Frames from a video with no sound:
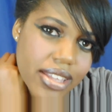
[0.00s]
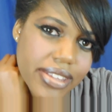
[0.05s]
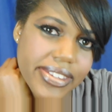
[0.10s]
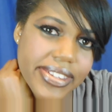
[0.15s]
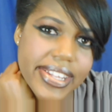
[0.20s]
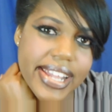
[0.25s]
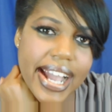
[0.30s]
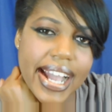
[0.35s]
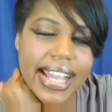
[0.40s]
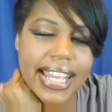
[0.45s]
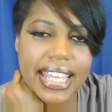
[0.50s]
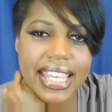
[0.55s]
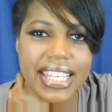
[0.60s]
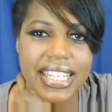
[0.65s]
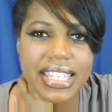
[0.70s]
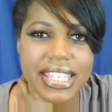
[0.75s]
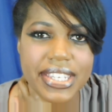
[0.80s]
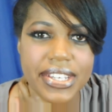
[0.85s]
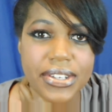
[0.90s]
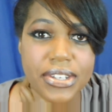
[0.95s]
Not
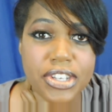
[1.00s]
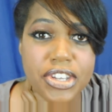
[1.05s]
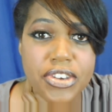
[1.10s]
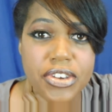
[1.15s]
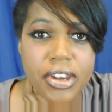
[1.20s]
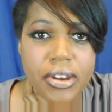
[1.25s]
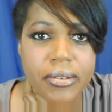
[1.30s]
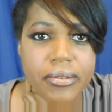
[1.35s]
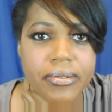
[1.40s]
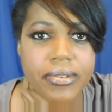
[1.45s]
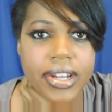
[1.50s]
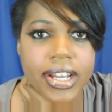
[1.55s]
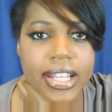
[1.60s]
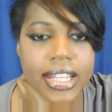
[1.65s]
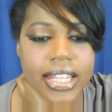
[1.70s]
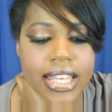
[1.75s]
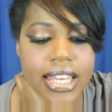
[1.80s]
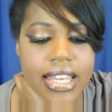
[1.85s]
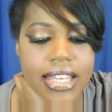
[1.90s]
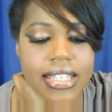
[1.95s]
until you could
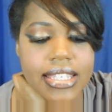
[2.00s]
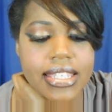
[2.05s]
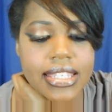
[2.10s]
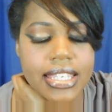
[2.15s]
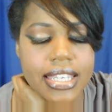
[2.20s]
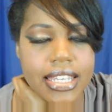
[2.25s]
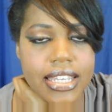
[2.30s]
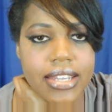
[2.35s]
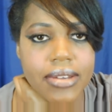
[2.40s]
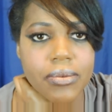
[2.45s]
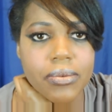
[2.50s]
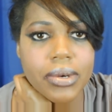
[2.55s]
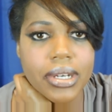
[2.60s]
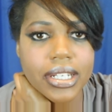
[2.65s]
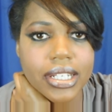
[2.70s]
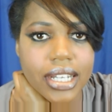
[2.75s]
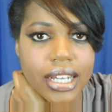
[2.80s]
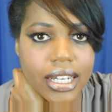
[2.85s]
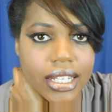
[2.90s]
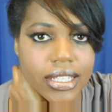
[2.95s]
really see
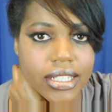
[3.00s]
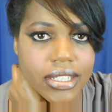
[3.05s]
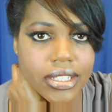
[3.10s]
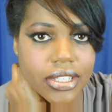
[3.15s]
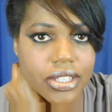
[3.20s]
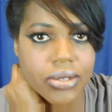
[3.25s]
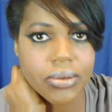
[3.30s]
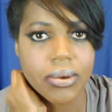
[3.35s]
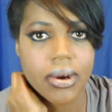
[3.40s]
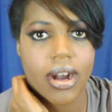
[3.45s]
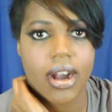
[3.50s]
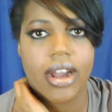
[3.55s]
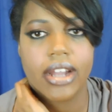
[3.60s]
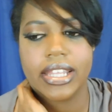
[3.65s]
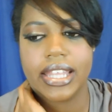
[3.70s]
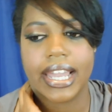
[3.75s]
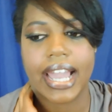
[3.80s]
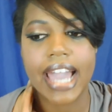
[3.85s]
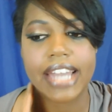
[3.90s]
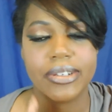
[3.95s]
what color you
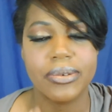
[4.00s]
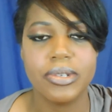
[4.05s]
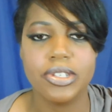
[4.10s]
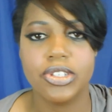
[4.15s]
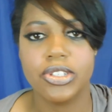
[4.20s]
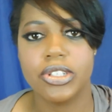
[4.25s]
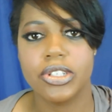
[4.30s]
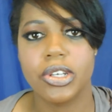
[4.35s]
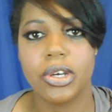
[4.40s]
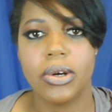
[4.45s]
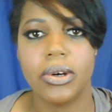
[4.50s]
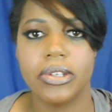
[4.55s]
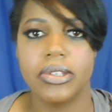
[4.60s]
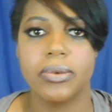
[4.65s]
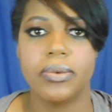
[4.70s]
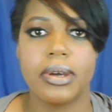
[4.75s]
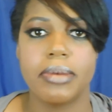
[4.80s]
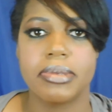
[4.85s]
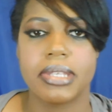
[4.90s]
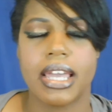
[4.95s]
are. Like, I don't want you to go on
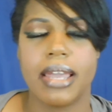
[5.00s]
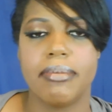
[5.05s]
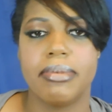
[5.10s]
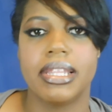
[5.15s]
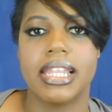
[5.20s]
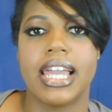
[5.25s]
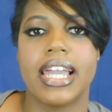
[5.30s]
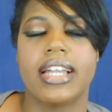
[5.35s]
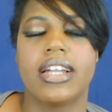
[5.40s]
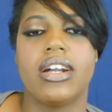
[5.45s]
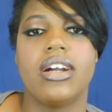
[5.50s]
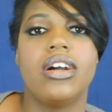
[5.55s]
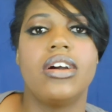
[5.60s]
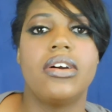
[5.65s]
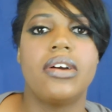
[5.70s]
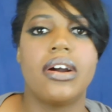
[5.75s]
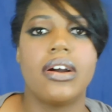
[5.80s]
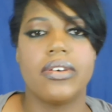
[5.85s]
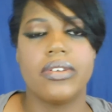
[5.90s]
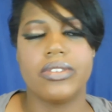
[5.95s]
the website and be like,
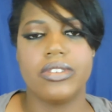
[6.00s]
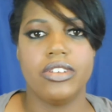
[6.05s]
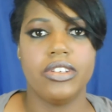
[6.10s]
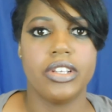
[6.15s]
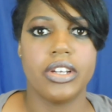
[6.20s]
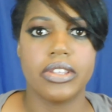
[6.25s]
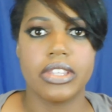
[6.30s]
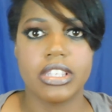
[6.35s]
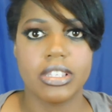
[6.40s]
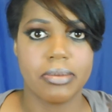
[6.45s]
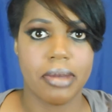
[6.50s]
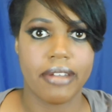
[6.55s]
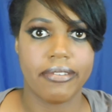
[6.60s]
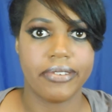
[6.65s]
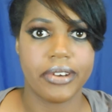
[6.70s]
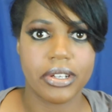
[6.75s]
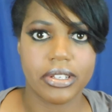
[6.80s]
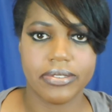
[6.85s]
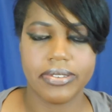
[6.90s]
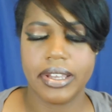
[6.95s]
oh, you know, this is my
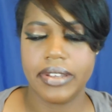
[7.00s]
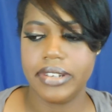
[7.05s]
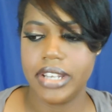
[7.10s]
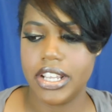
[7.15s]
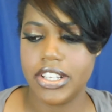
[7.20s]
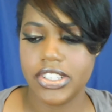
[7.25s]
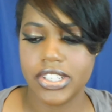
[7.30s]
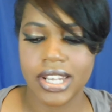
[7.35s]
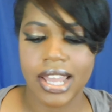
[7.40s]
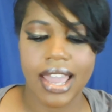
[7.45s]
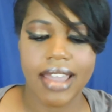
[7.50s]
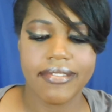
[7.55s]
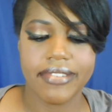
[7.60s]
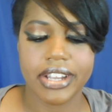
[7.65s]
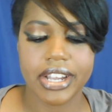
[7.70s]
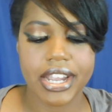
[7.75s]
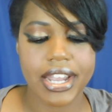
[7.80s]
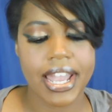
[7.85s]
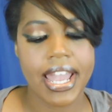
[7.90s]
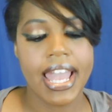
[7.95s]
first foundation
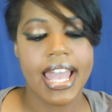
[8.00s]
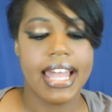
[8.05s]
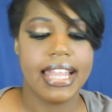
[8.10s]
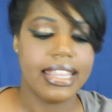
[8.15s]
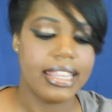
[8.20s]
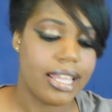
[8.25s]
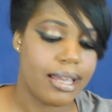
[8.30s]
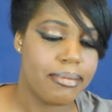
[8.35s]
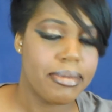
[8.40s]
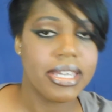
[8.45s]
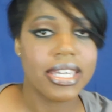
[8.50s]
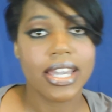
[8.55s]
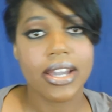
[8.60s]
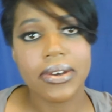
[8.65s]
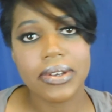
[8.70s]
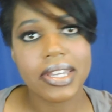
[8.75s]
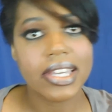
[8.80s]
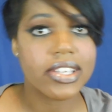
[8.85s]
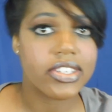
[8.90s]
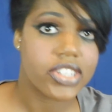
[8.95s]
ever. Let me
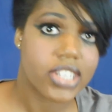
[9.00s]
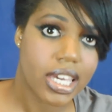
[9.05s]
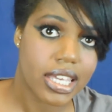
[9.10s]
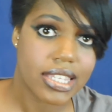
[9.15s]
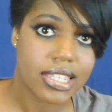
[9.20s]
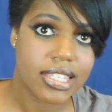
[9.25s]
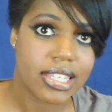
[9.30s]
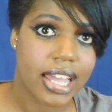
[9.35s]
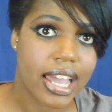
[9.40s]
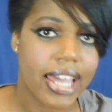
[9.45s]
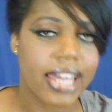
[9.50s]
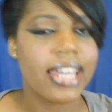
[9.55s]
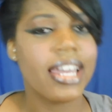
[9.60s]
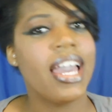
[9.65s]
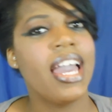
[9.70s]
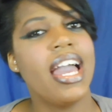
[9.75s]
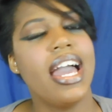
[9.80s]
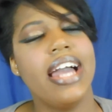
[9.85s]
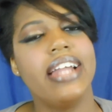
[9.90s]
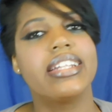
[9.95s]
go get Chestnut.
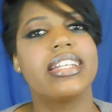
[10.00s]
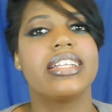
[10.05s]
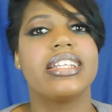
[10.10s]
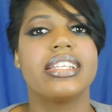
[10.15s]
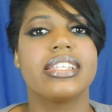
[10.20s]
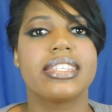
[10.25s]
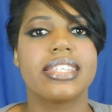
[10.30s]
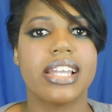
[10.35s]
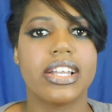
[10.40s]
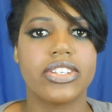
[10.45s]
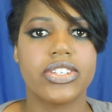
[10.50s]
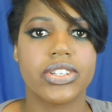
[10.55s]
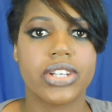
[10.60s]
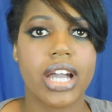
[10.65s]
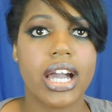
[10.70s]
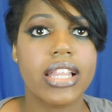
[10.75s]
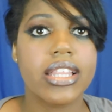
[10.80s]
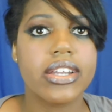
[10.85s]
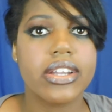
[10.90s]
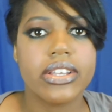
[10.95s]
And then it's not your
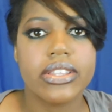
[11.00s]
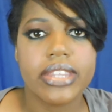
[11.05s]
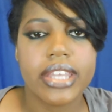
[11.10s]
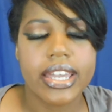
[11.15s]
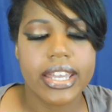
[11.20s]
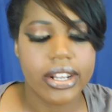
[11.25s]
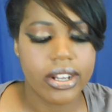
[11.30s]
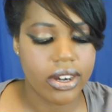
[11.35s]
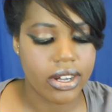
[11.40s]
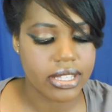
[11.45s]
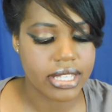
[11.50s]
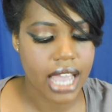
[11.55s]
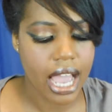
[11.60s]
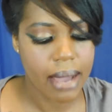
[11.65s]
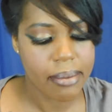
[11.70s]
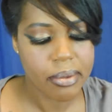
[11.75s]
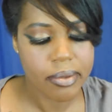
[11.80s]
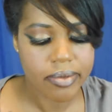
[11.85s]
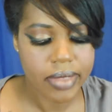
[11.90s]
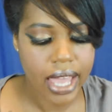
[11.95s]
color. And then on
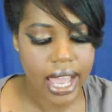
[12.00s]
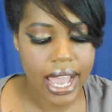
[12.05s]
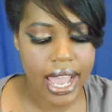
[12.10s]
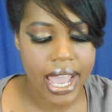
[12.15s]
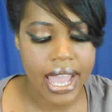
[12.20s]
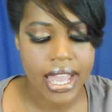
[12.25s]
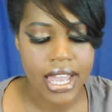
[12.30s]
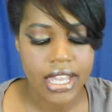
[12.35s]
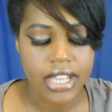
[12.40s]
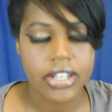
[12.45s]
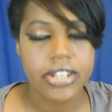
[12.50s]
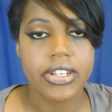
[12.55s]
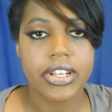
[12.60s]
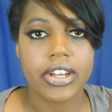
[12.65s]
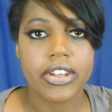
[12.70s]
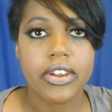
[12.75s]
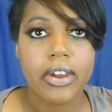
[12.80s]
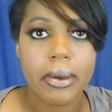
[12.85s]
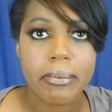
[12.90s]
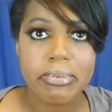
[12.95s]
top of that, you
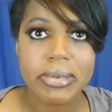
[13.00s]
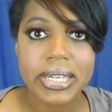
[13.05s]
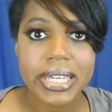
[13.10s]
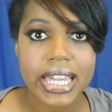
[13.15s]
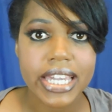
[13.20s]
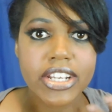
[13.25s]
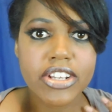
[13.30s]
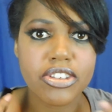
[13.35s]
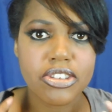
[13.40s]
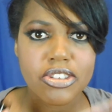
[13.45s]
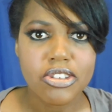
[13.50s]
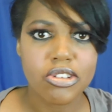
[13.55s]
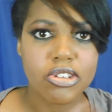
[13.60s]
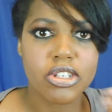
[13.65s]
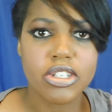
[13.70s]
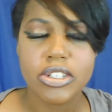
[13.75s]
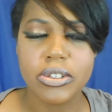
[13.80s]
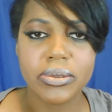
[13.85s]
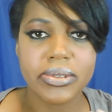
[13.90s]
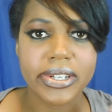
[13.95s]
know, you're a beginner, so
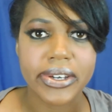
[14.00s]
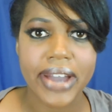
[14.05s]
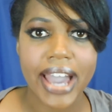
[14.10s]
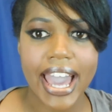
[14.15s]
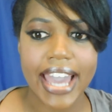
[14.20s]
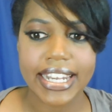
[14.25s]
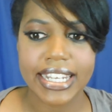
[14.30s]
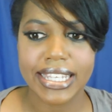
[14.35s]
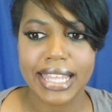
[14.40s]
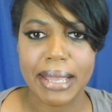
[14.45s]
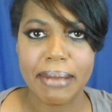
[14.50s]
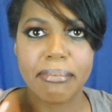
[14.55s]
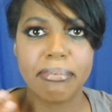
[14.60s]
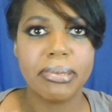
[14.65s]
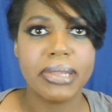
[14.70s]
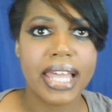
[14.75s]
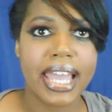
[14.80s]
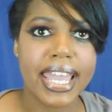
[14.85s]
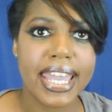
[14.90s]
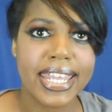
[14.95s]
you don't know how to, like,
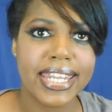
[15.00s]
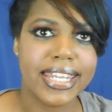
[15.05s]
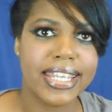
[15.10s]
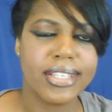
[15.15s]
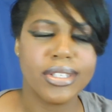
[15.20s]
blend.